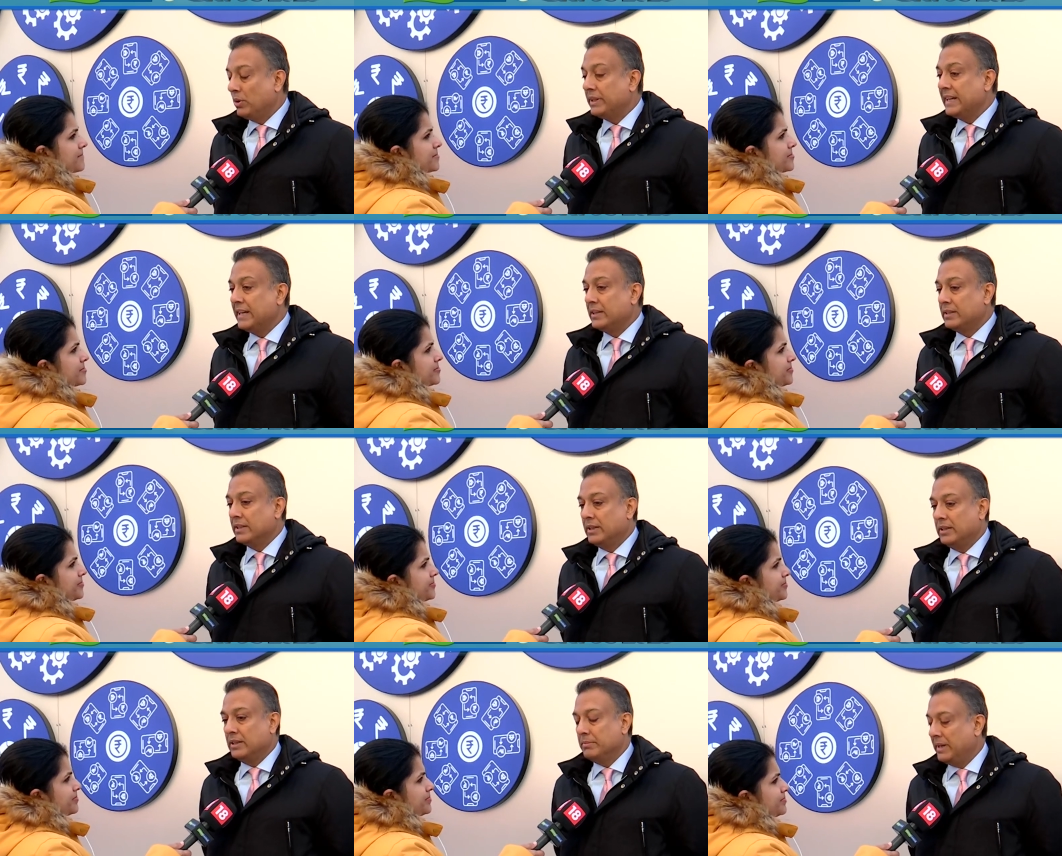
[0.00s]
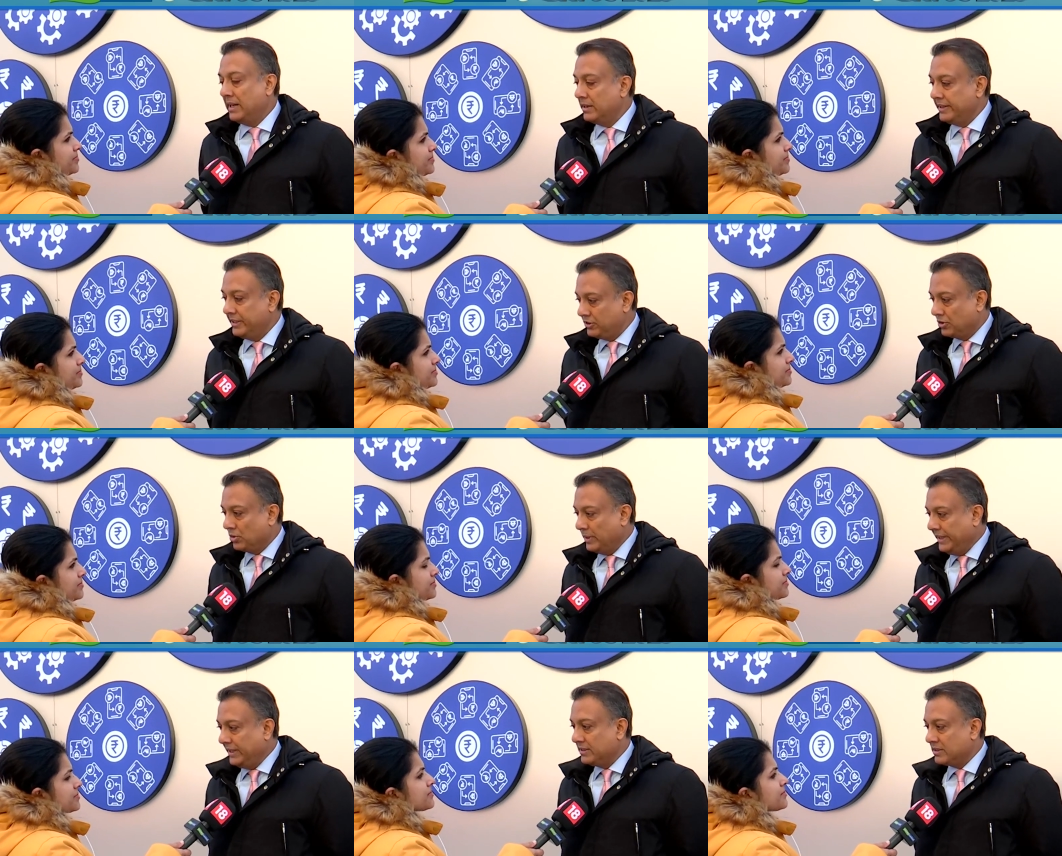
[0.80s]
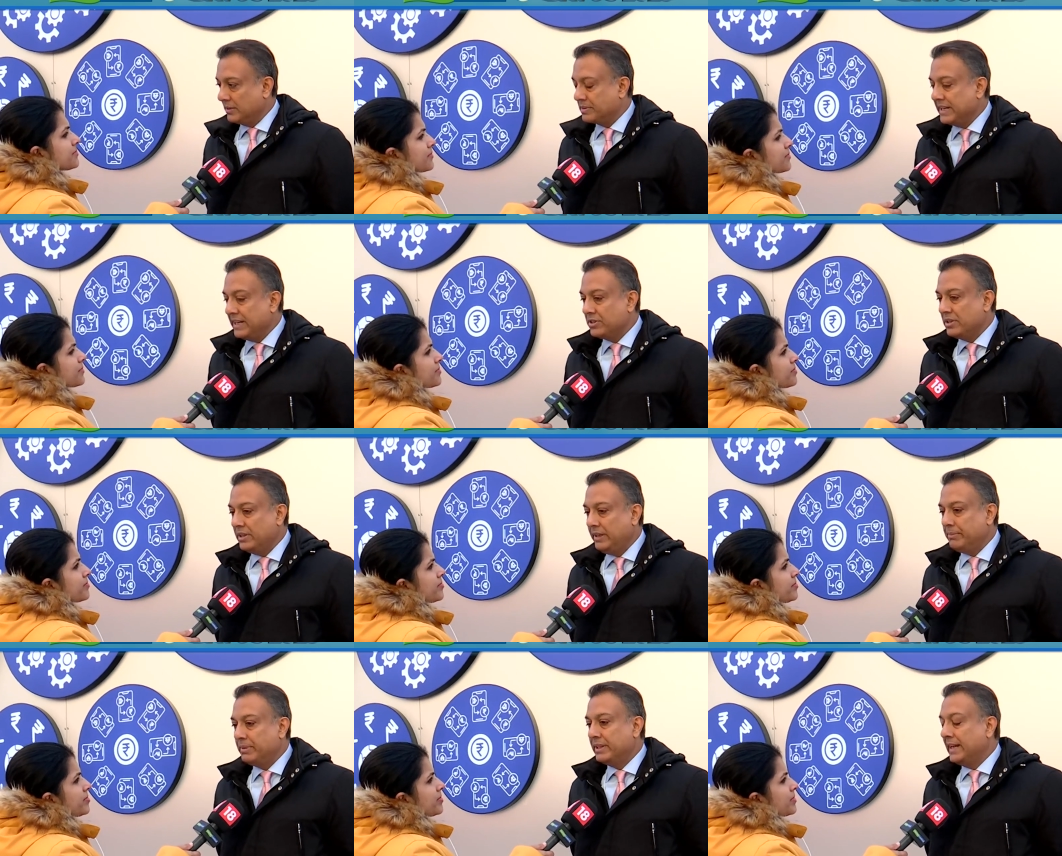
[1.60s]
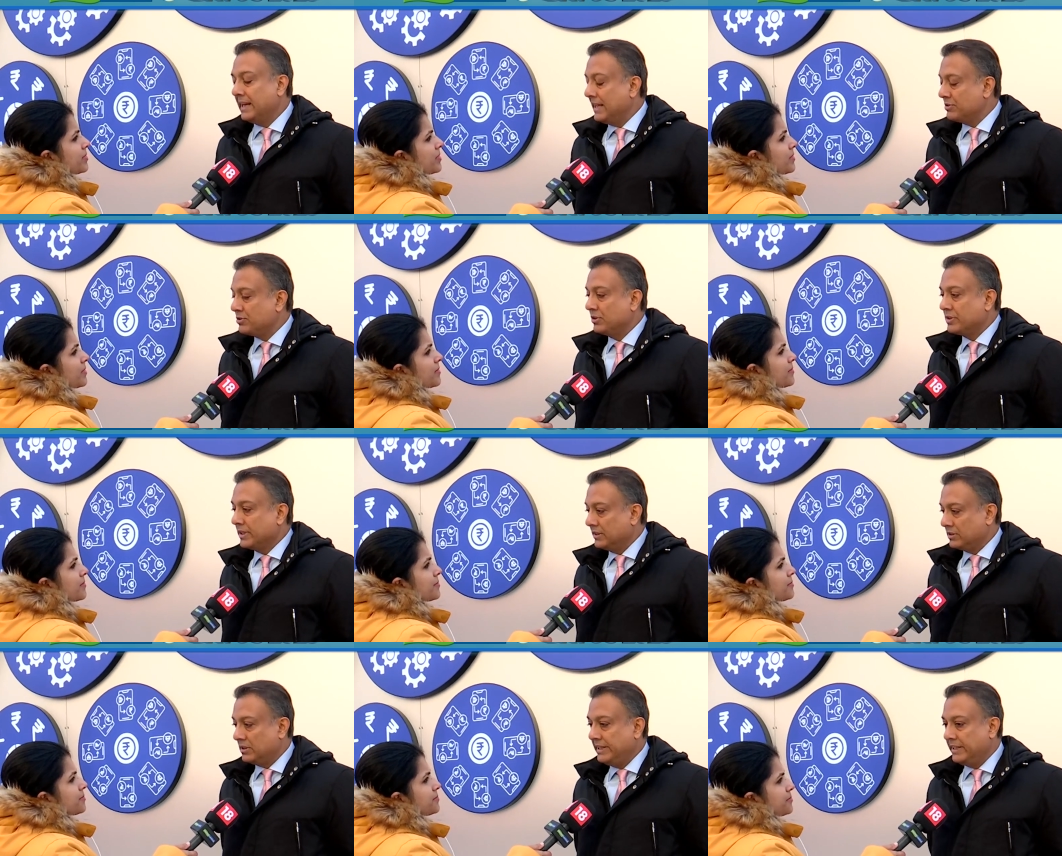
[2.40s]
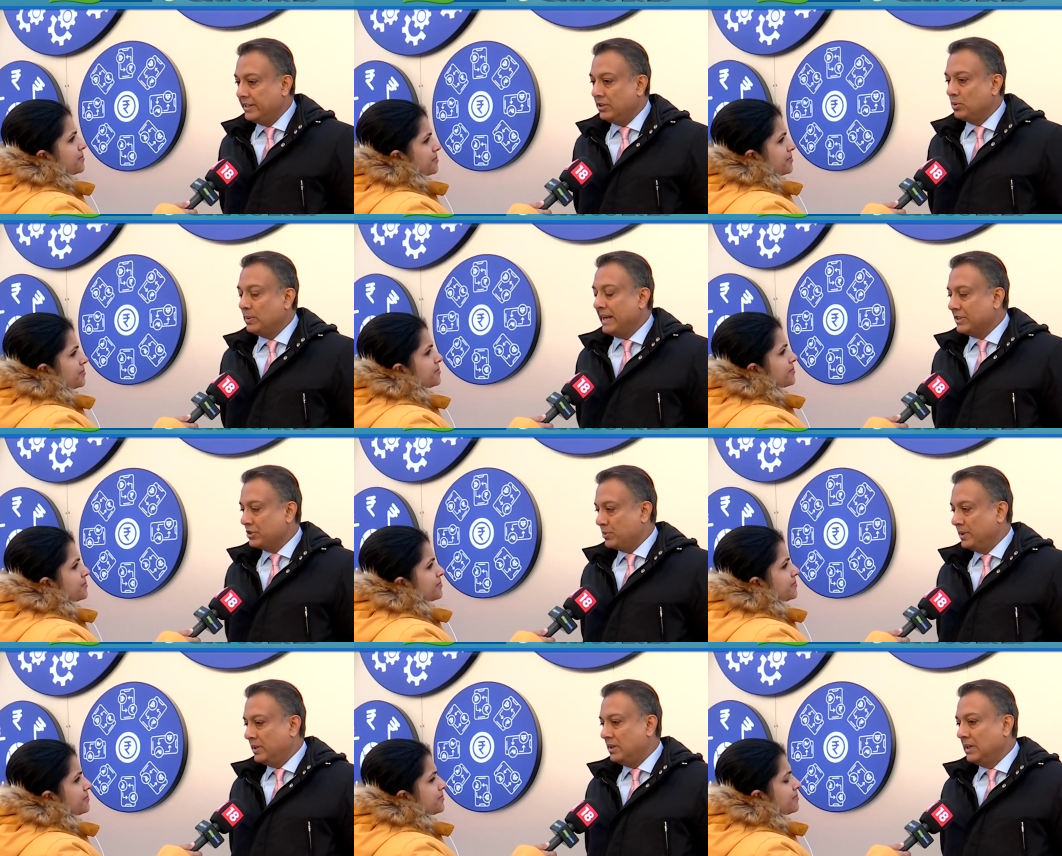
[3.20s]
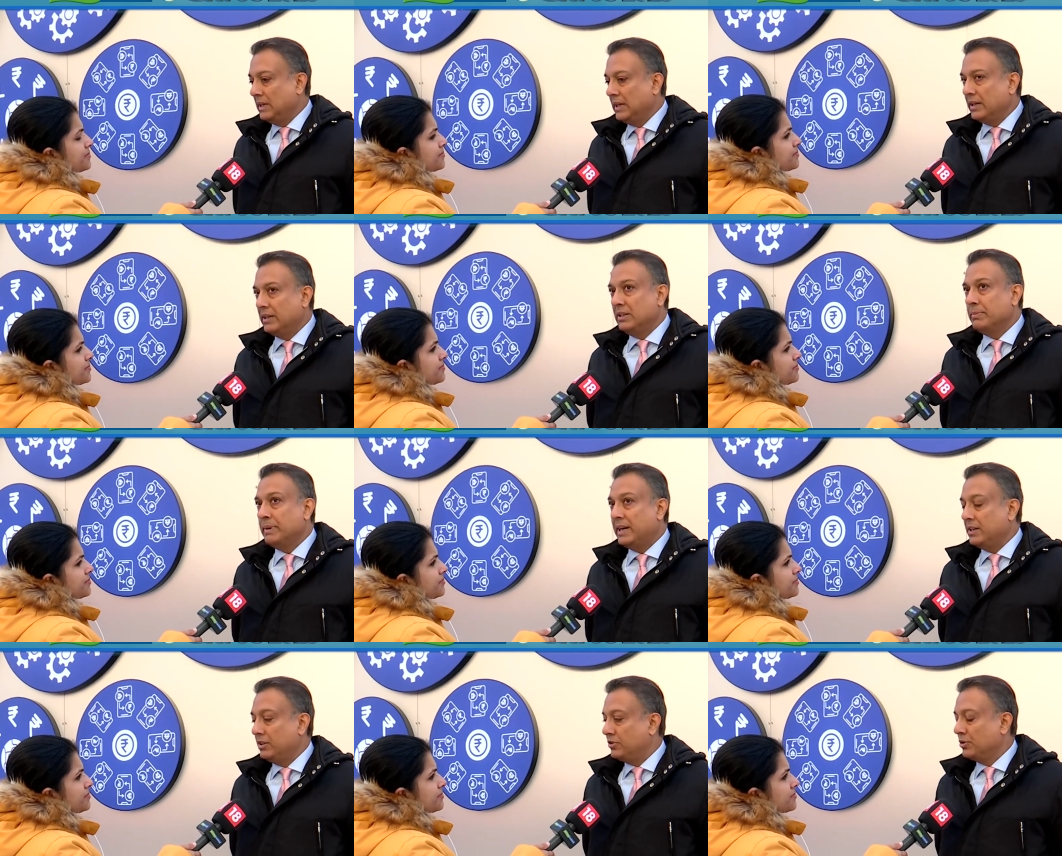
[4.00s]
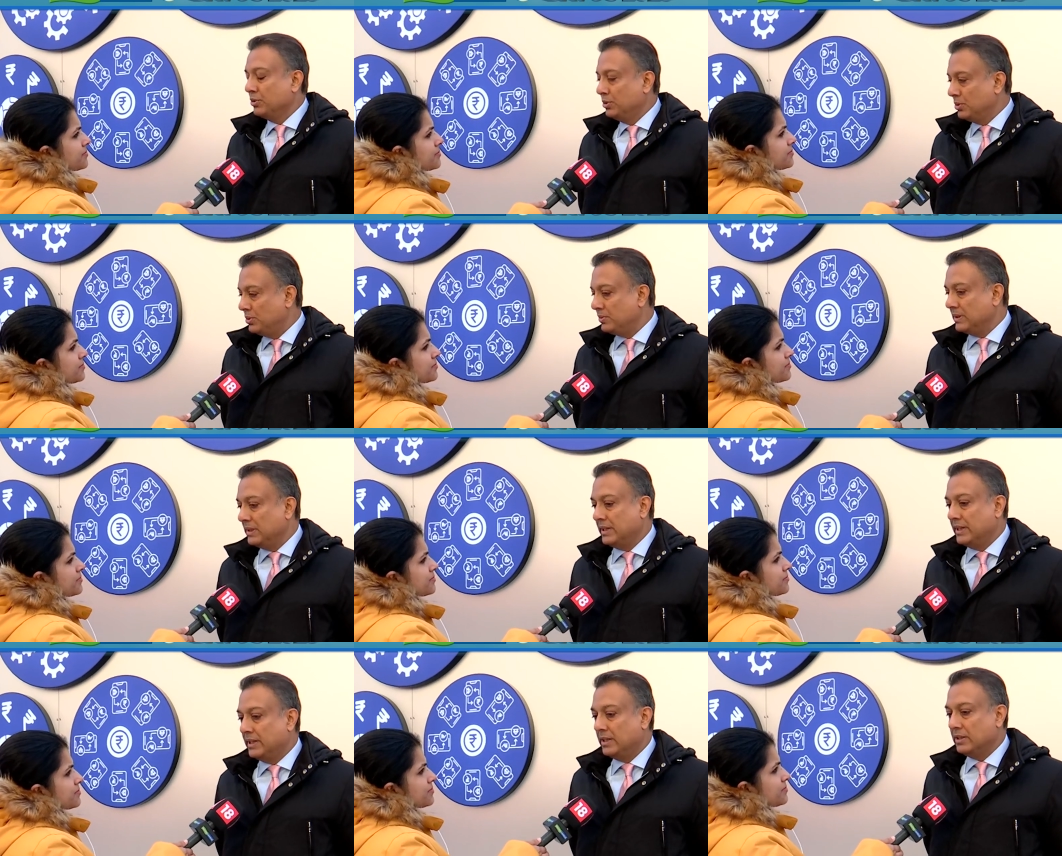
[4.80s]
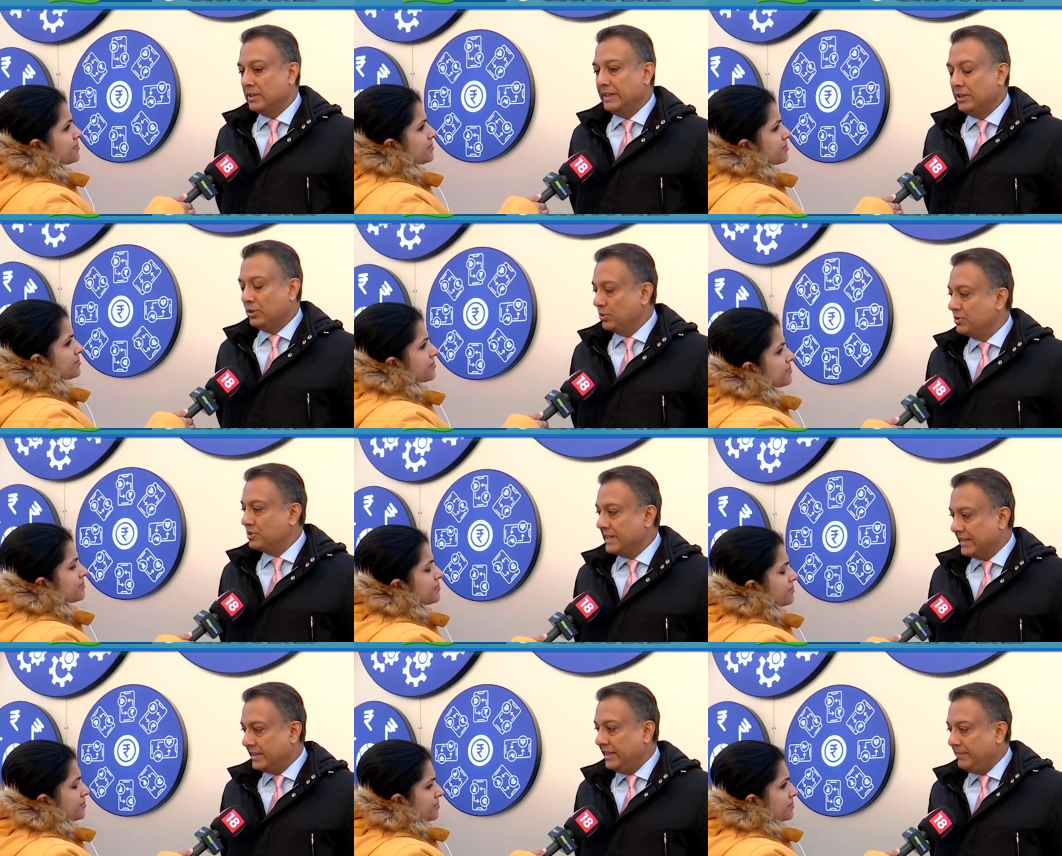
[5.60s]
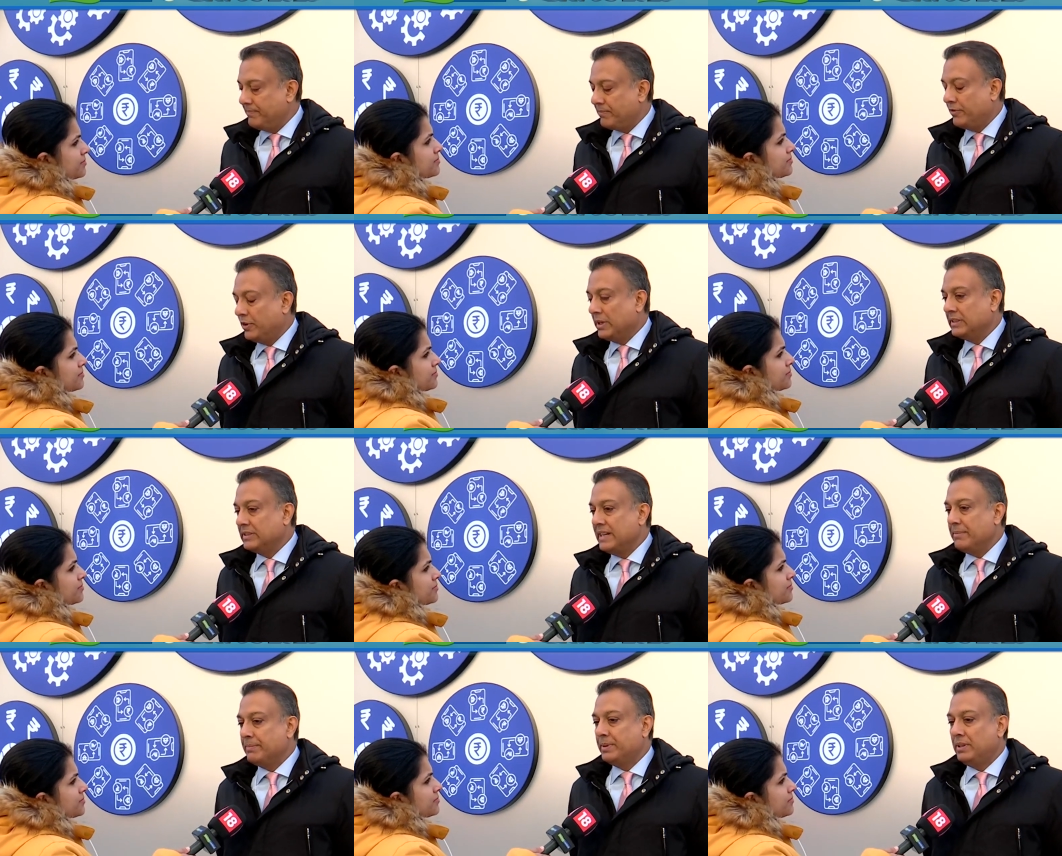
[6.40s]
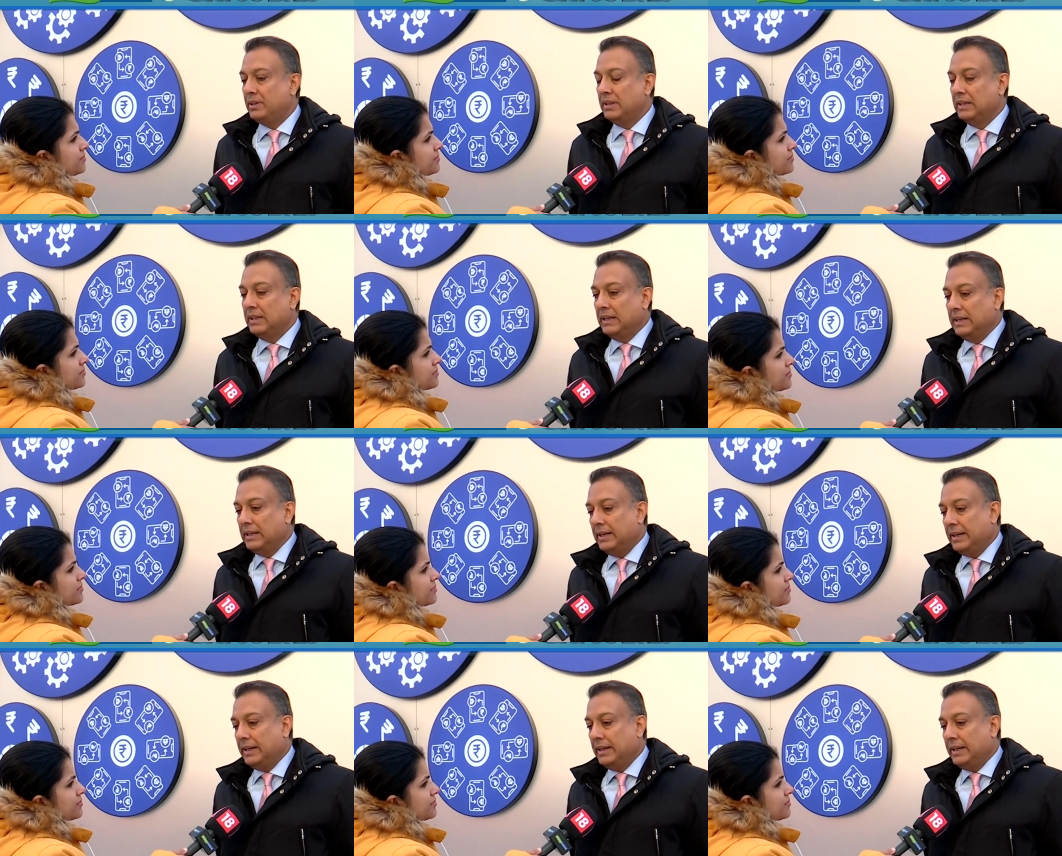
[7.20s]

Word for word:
Speaker 1: We know that demand is growing substantially, but that has to translate into actual demand through into SECI, for example.